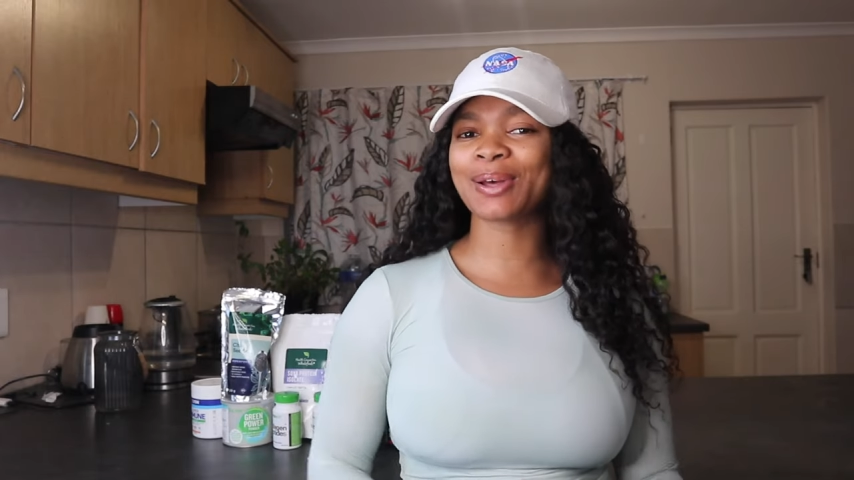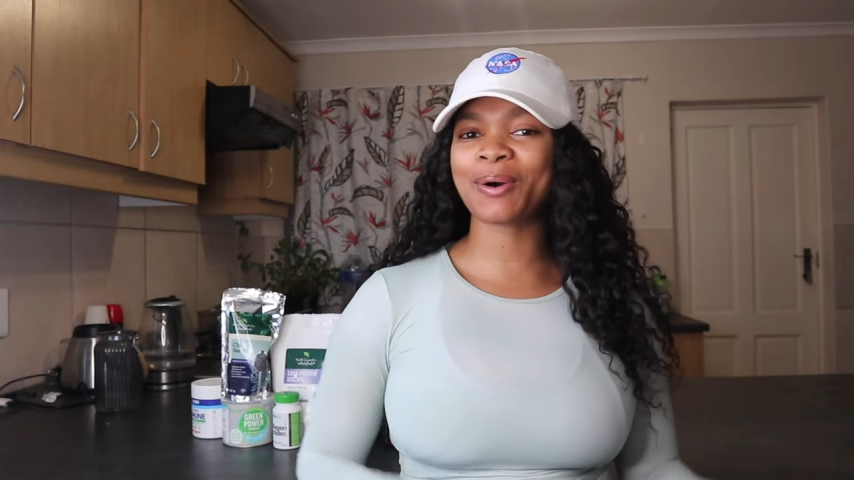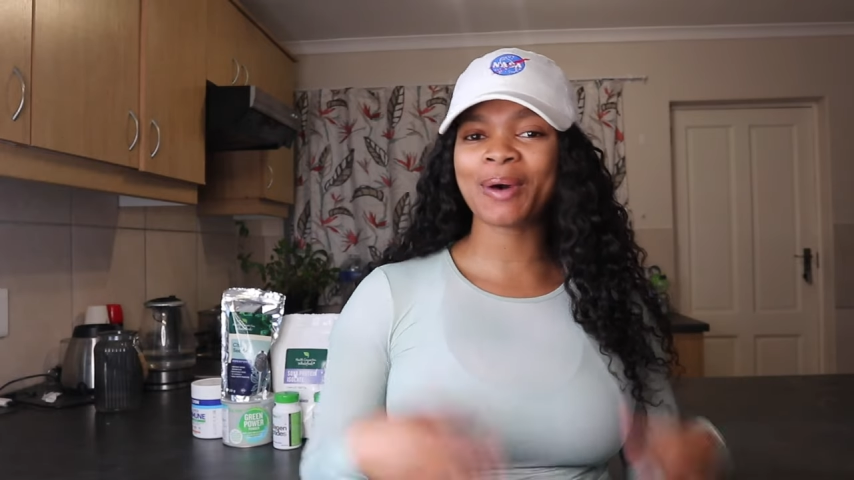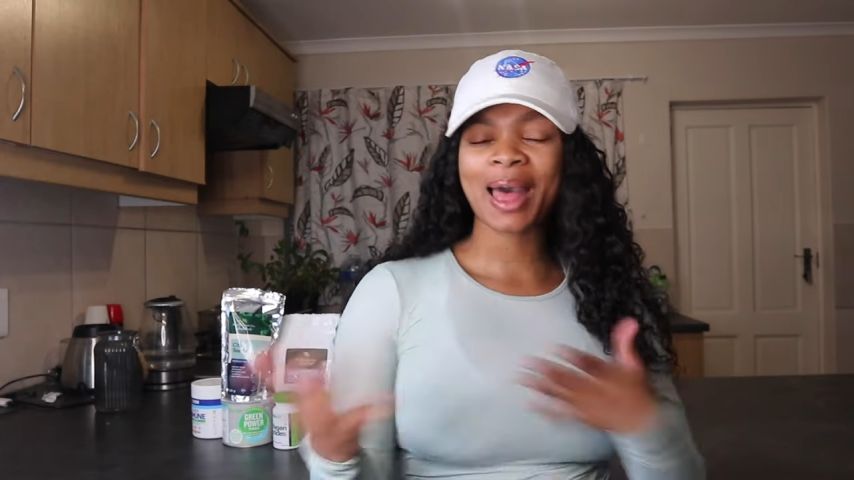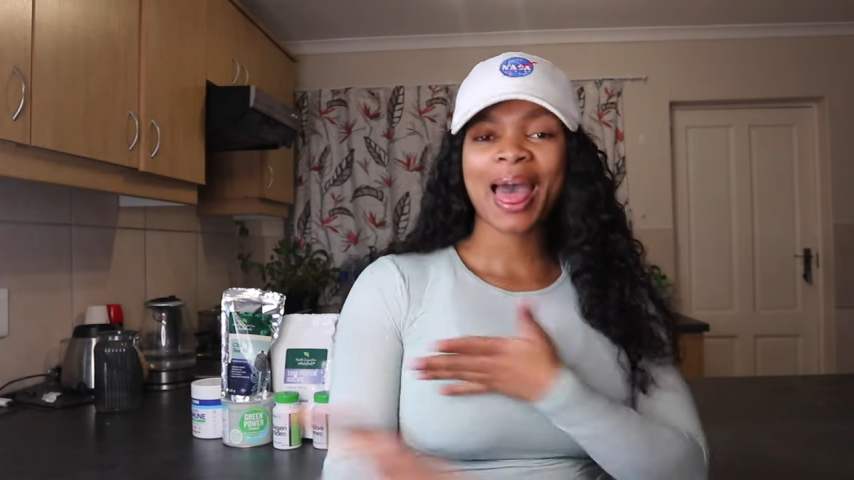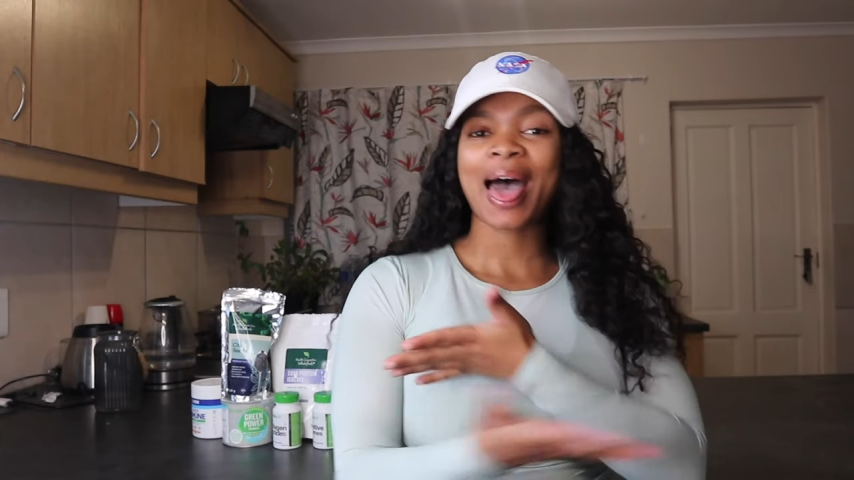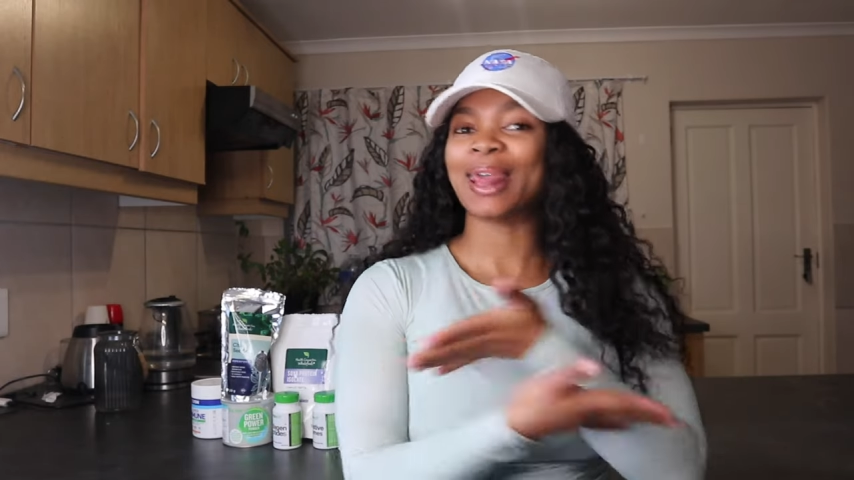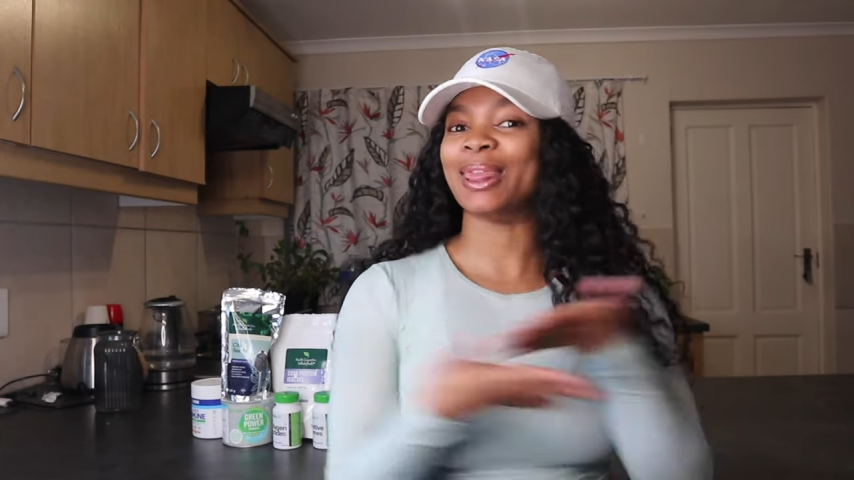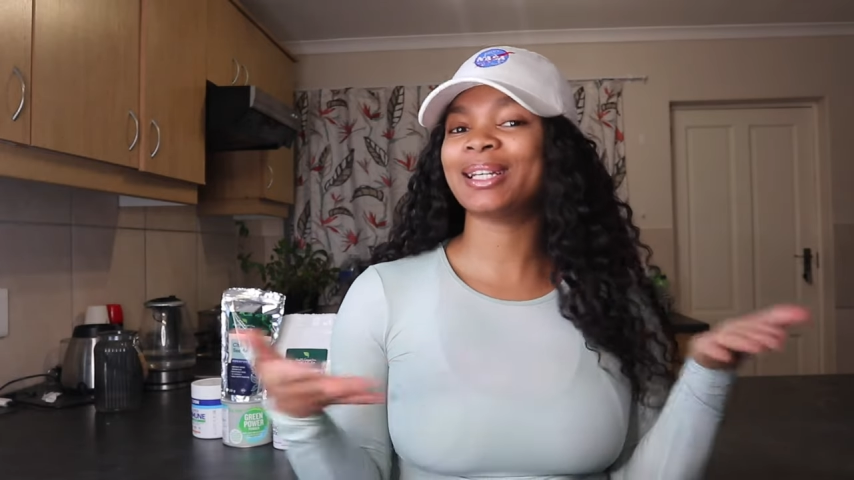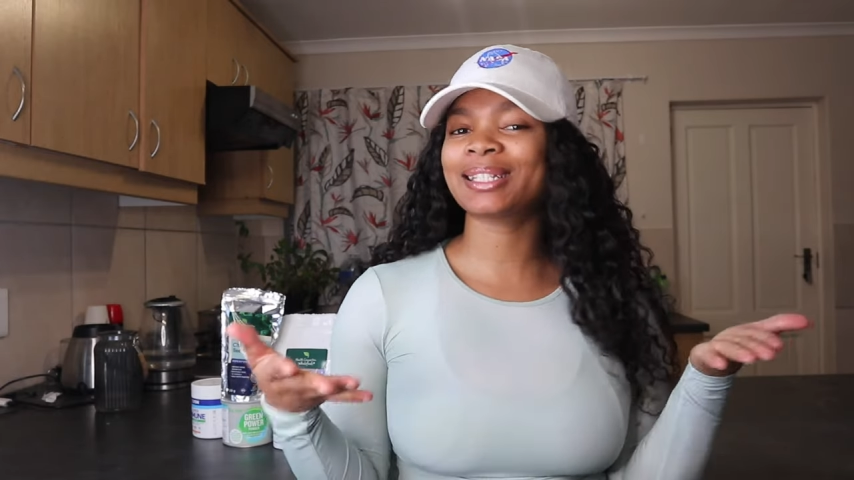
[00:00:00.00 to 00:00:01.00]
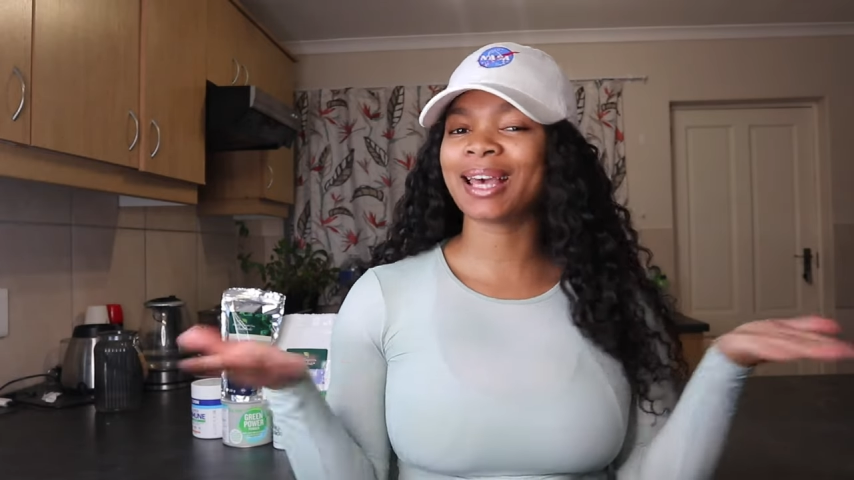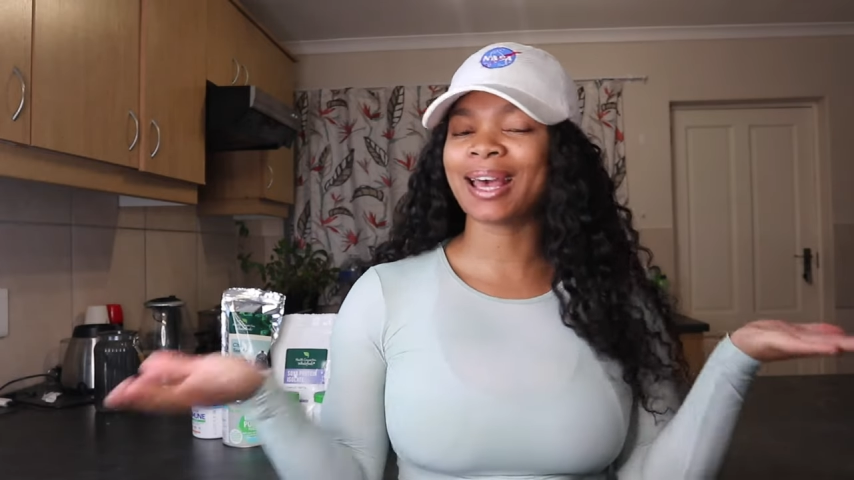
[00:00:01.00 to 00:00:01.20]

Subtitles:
So this